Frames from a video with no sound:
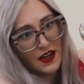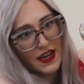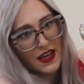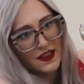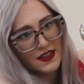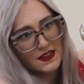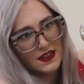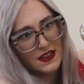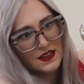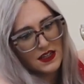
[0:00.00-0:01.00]
Again, this
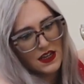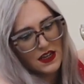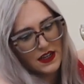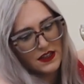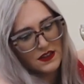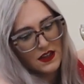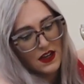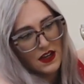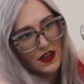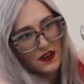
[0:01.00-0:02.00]
tea is
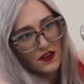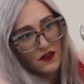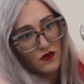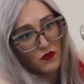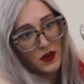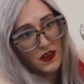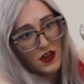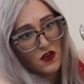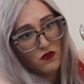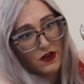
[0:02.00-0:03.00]

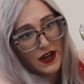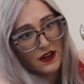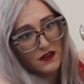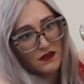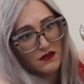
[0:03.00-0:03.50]
really great